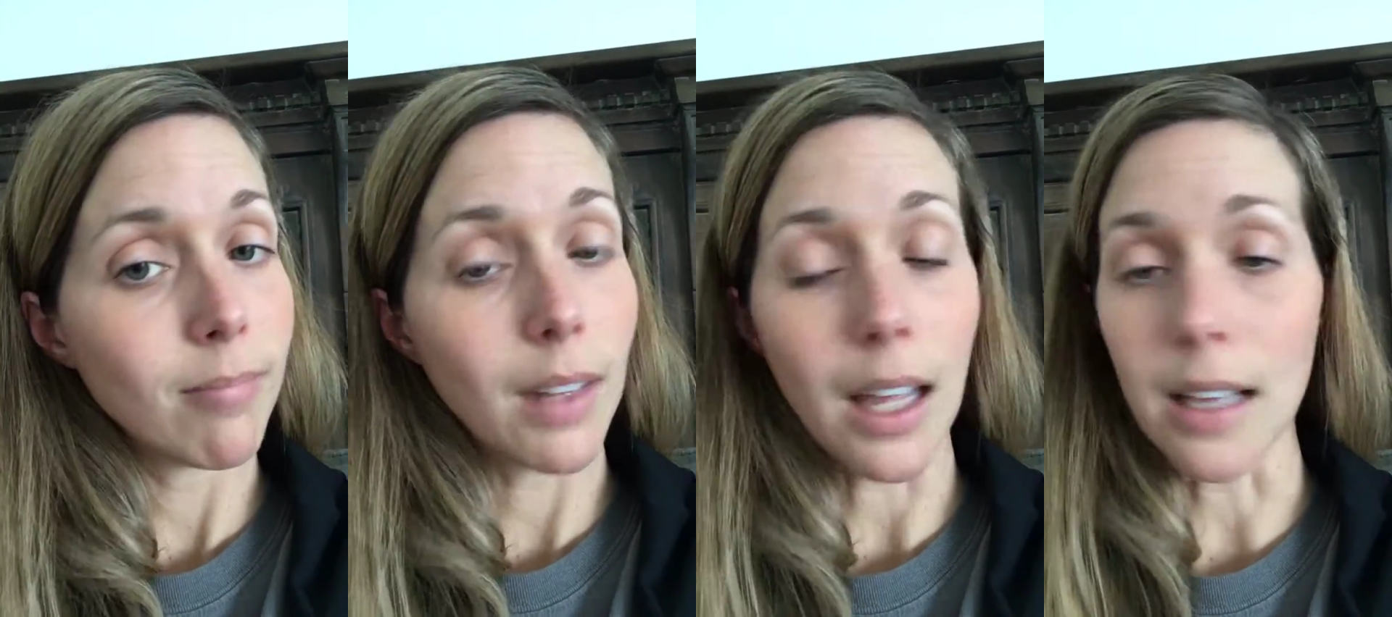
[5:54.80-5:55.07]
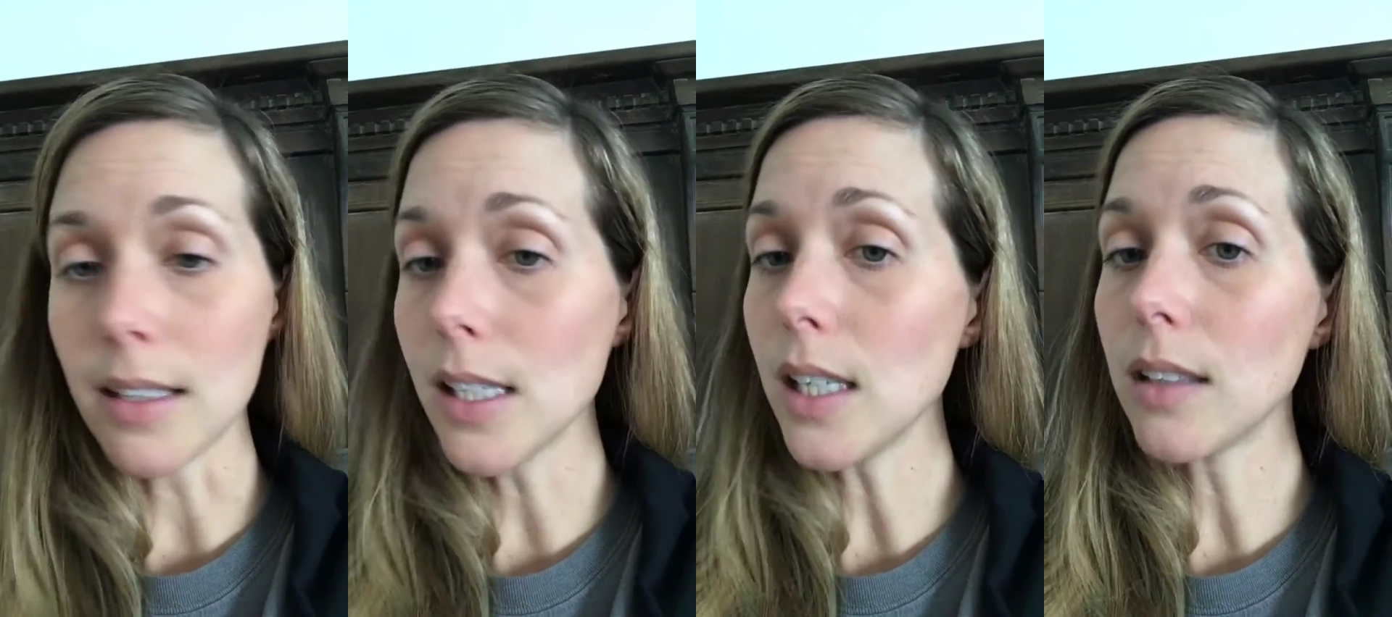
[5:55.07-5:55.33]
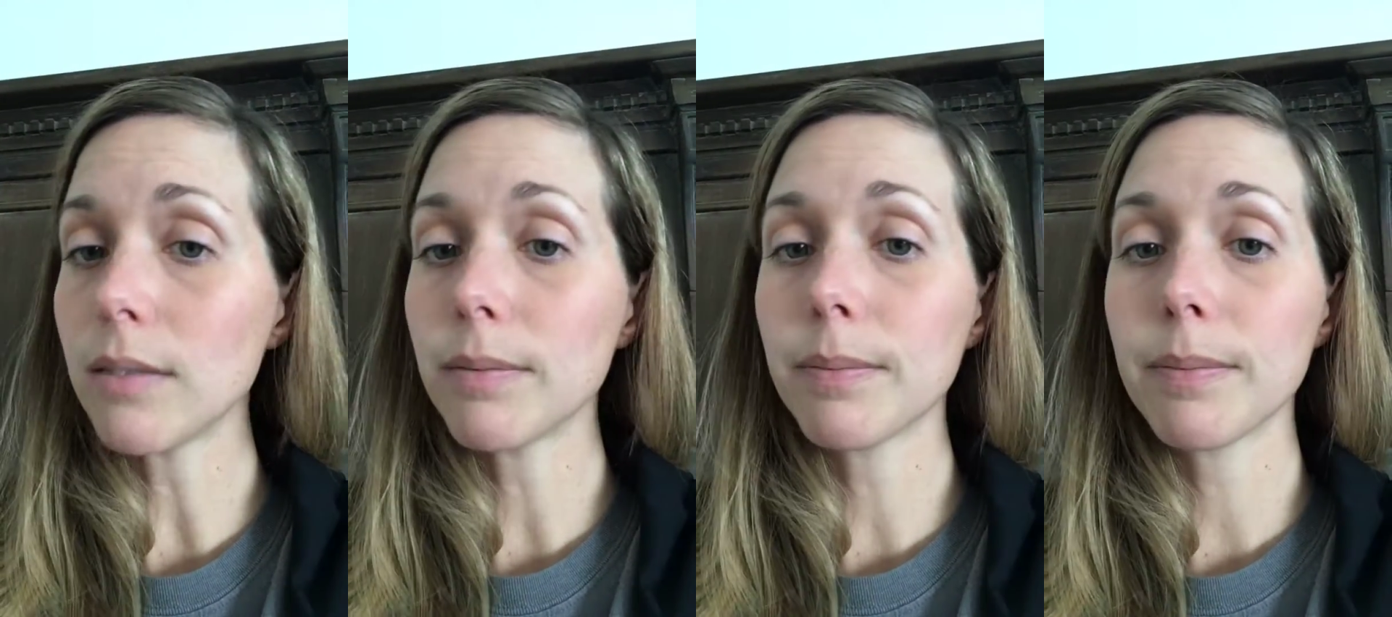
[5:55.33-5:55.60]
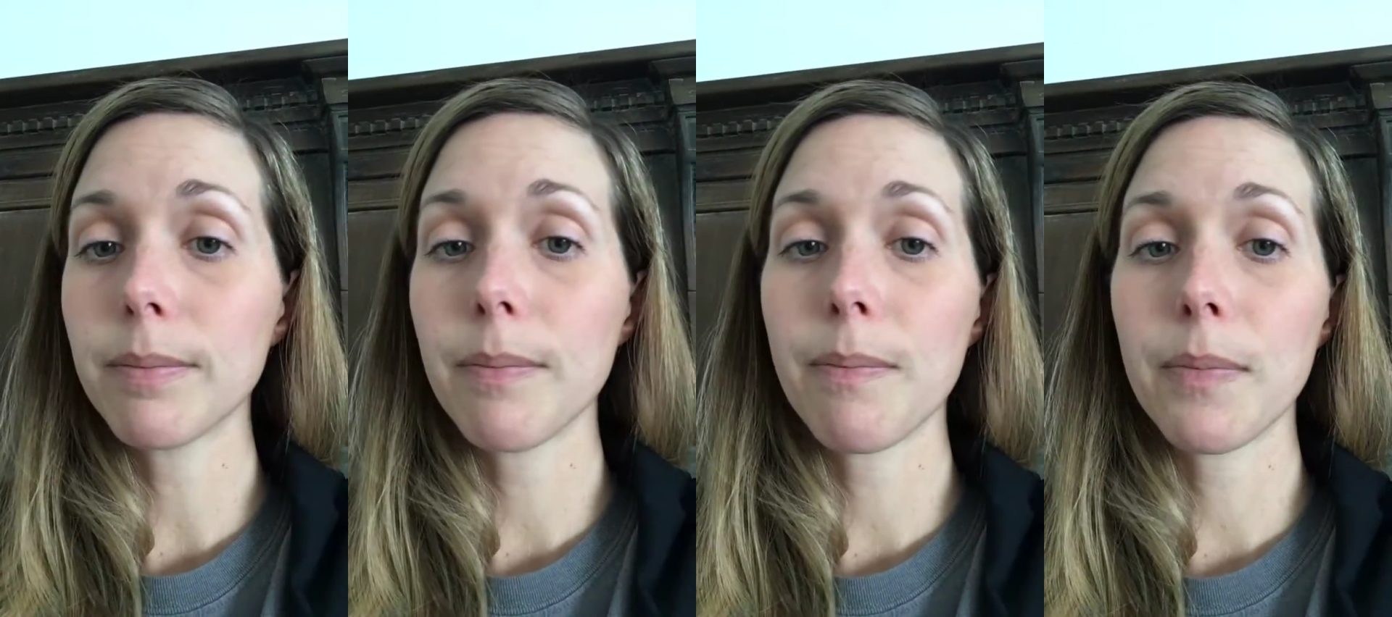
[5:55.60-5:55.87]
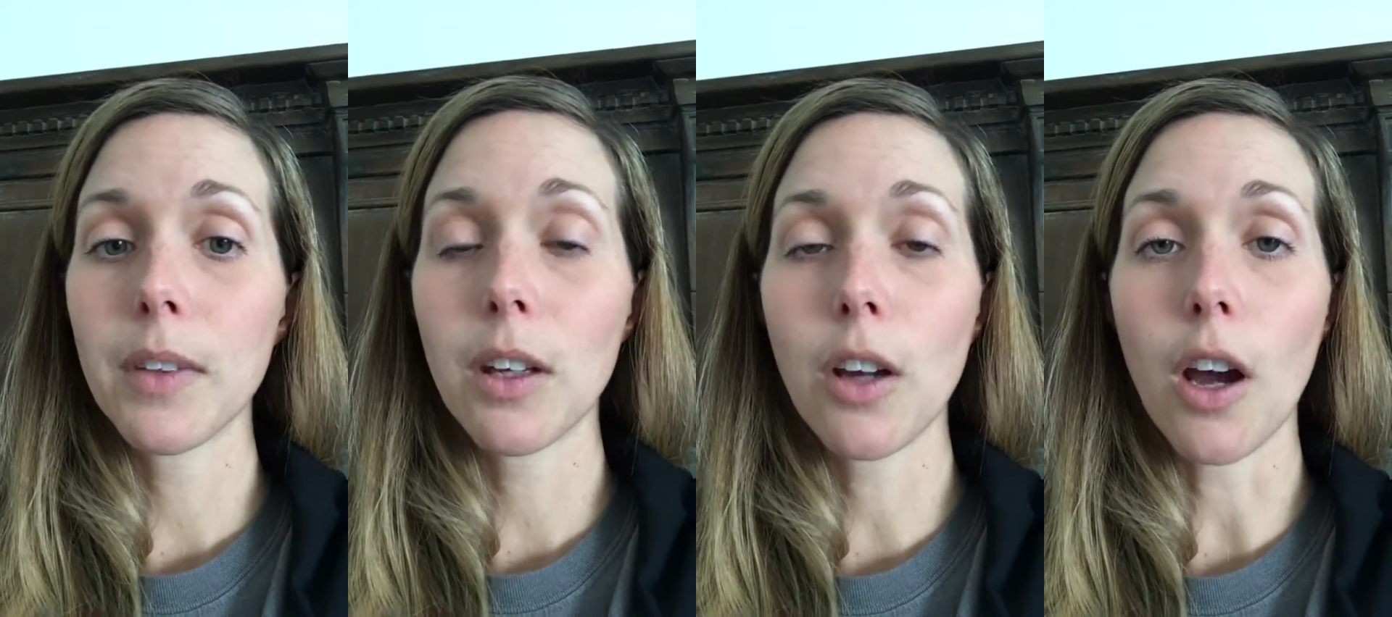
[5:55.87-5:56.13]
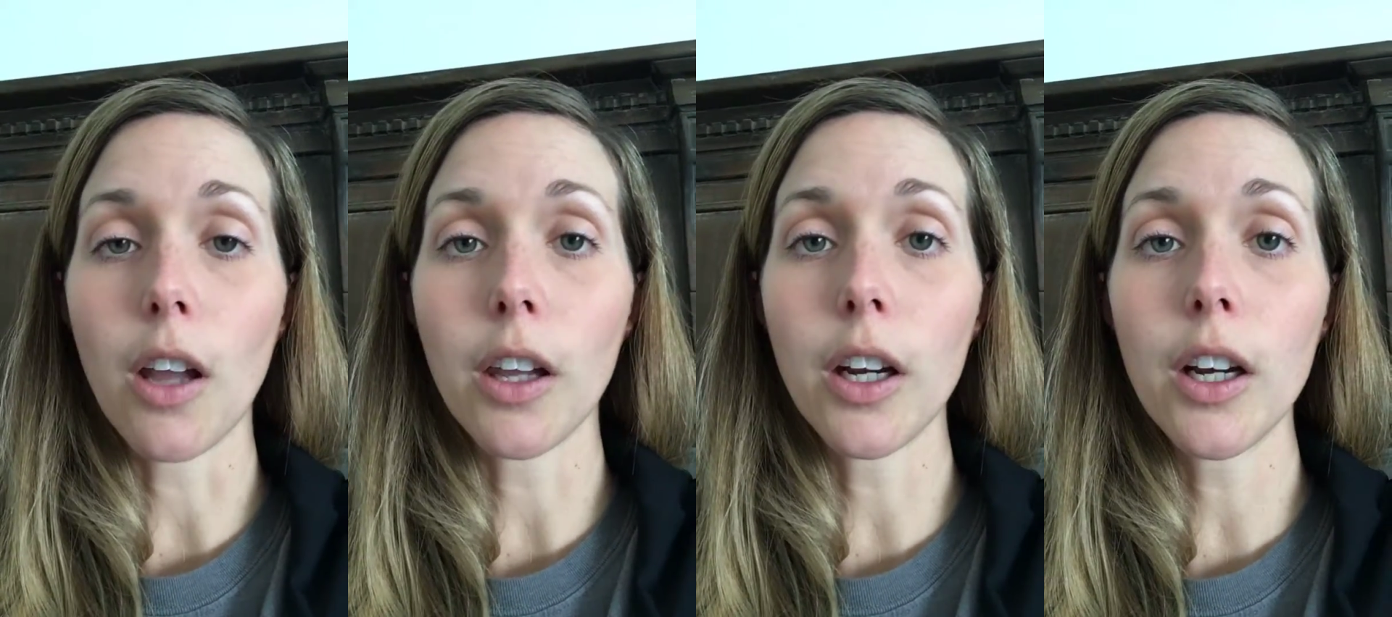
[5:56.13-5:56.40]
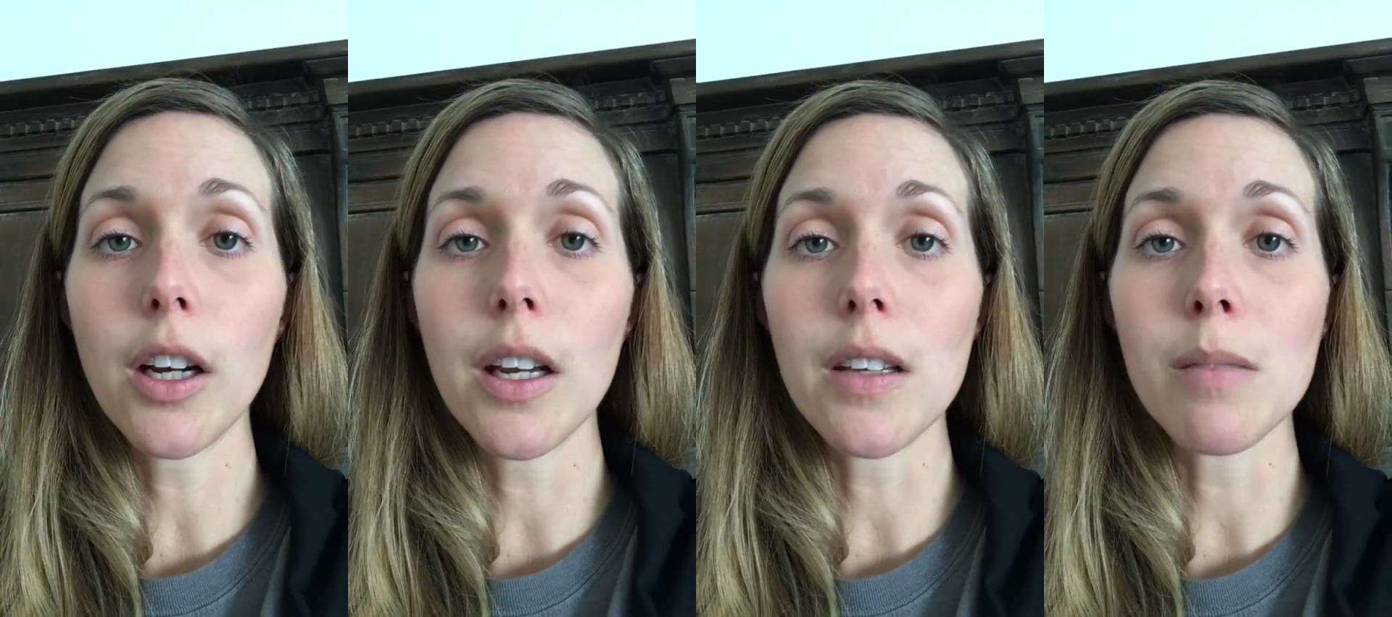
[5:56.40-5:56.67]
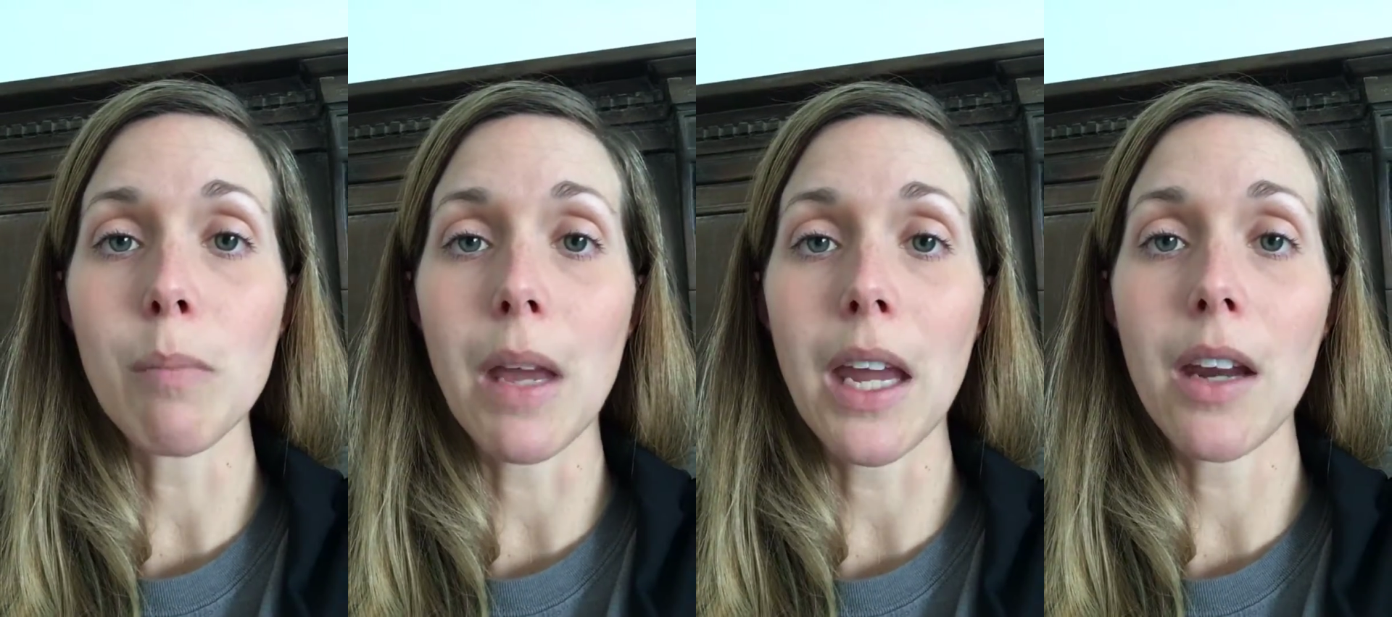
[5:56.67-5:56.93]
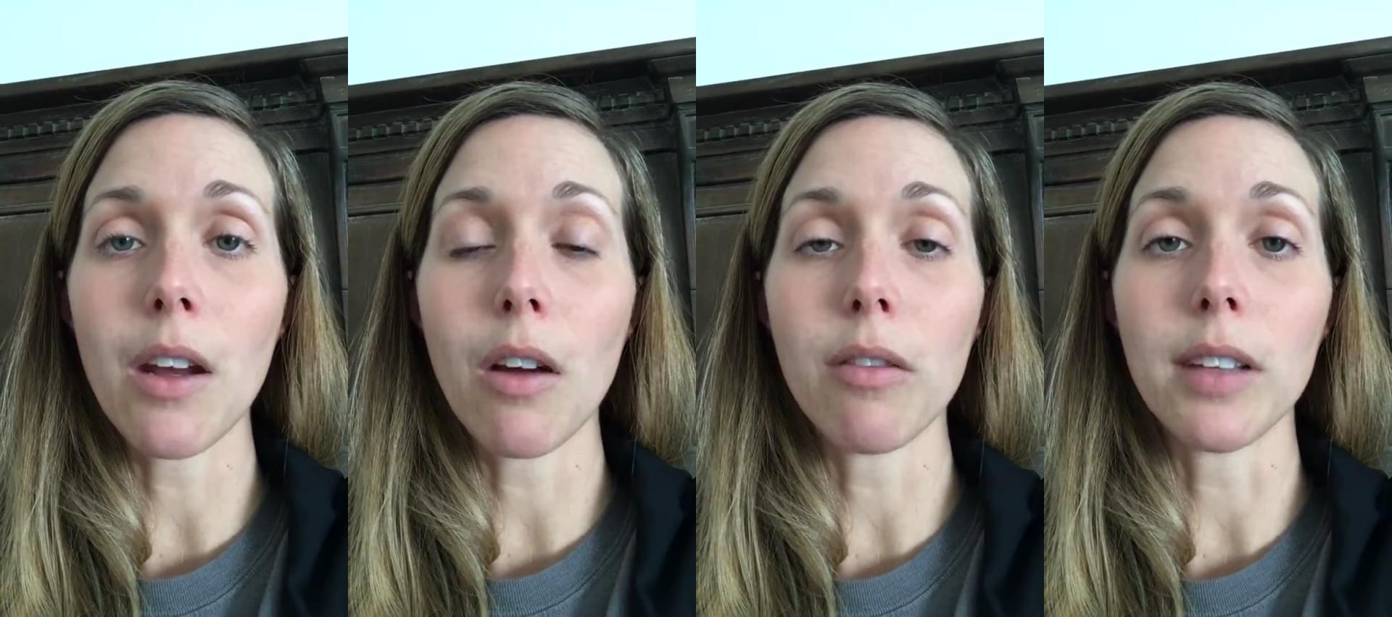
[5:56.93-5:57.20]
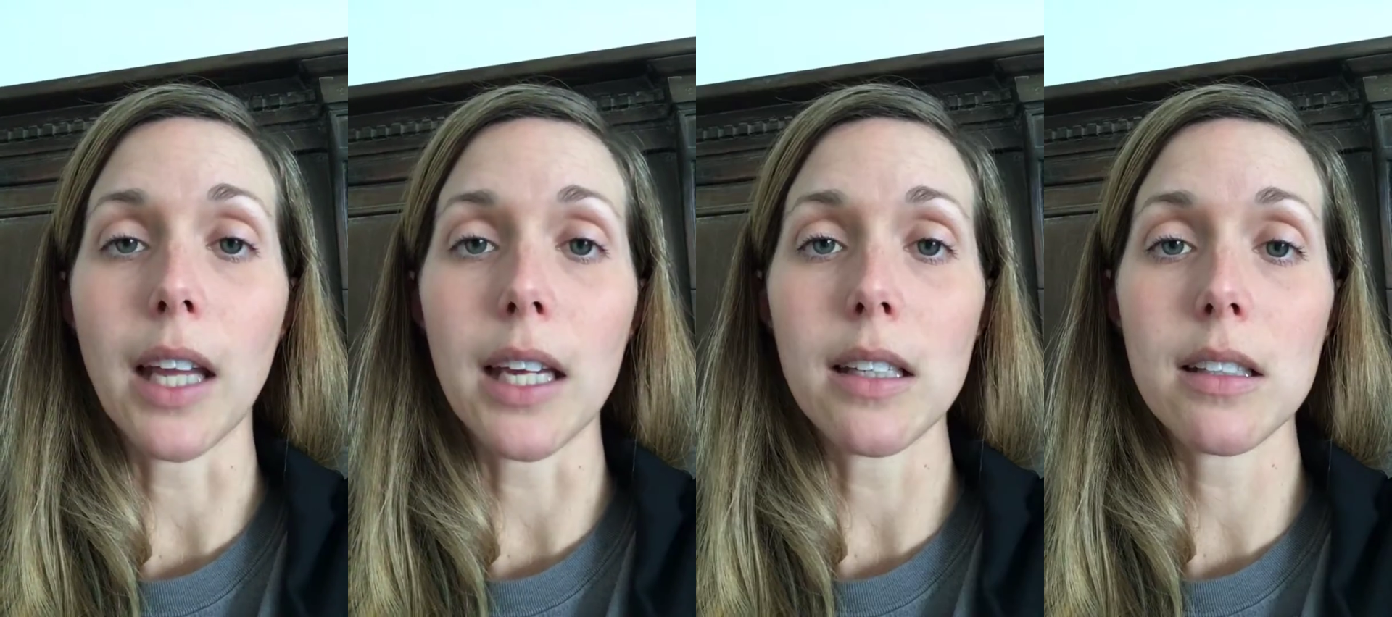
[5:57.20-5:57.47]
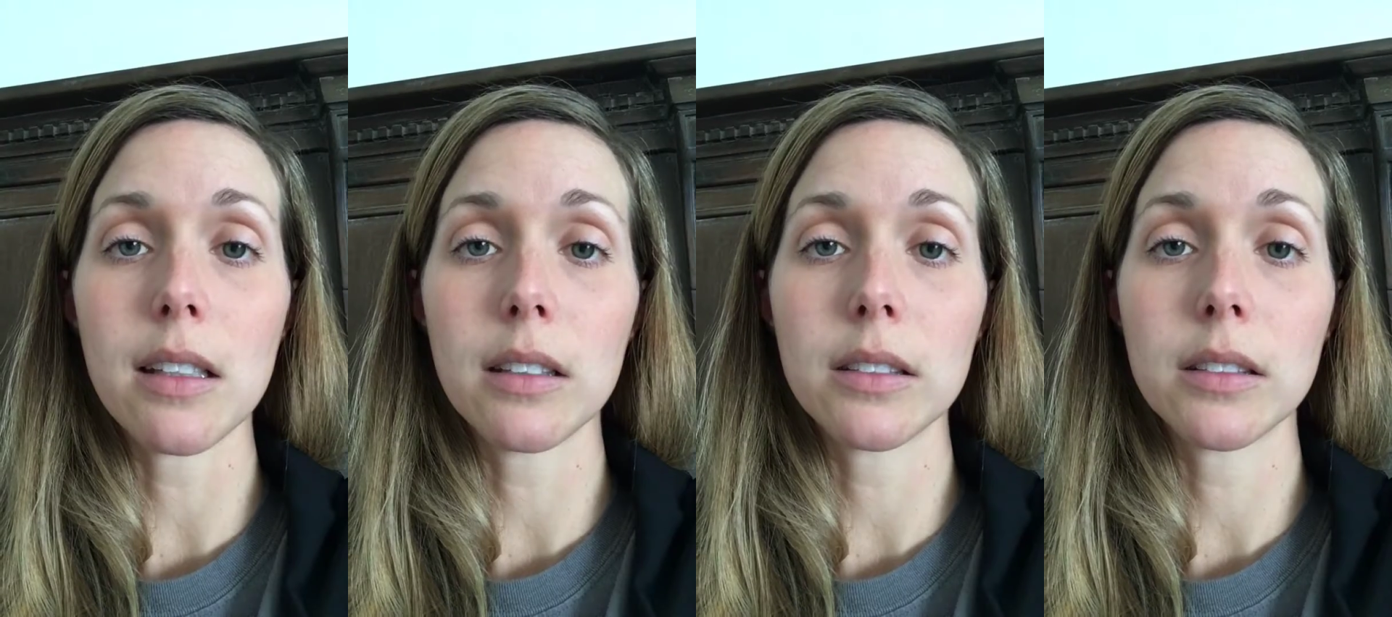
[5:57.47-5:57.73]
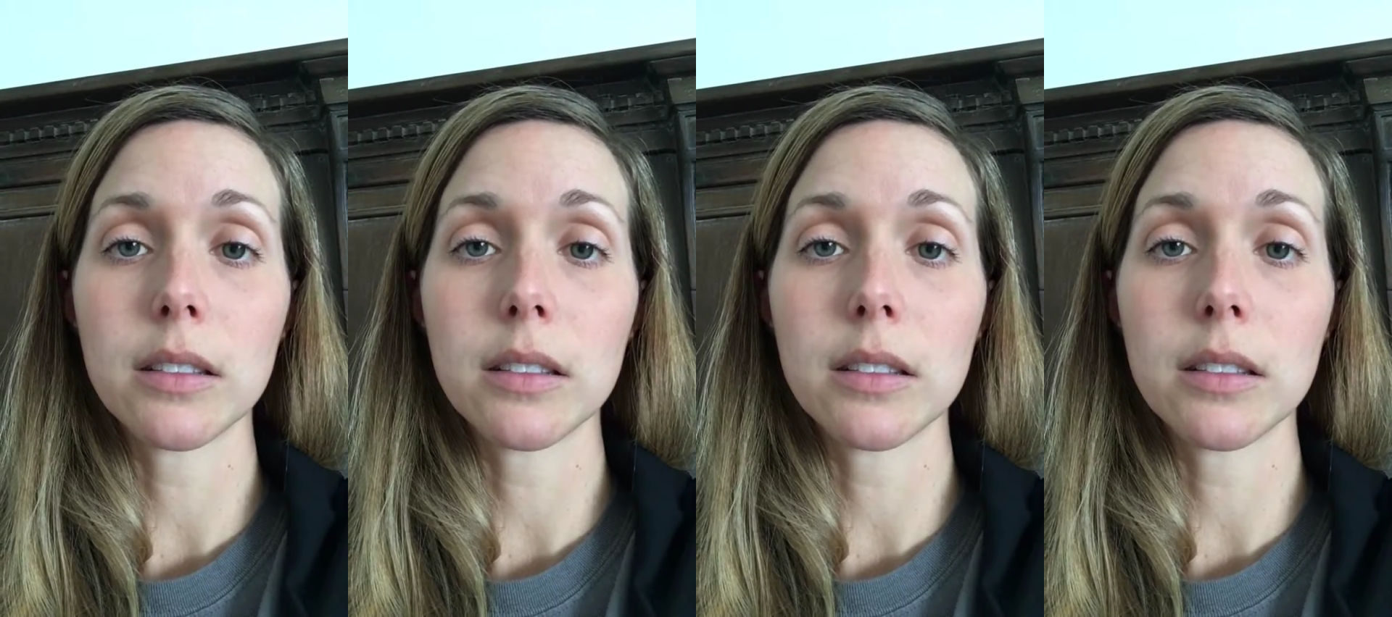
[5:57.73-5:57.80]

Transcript: That's it. Color is made of light.